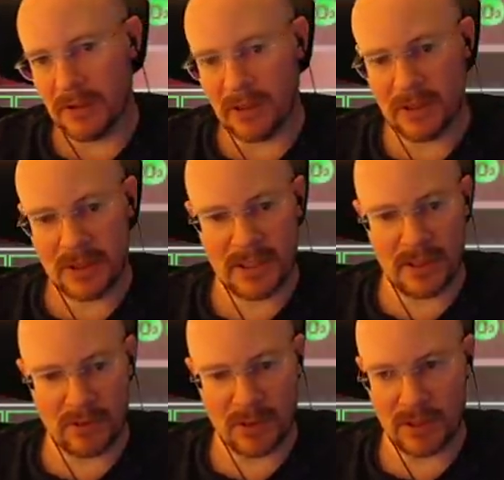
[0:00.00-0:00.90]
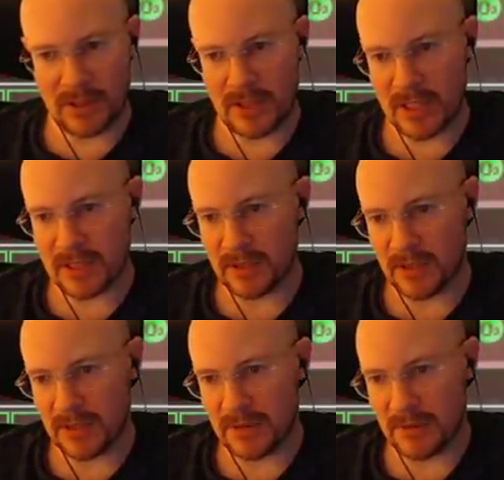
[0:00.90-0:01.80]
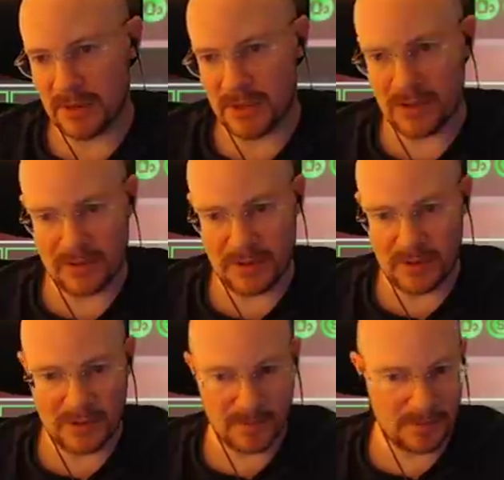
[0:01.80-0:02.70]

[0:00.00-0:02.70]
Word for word: Uh, let's see how quickly Tesla gets through his shields here.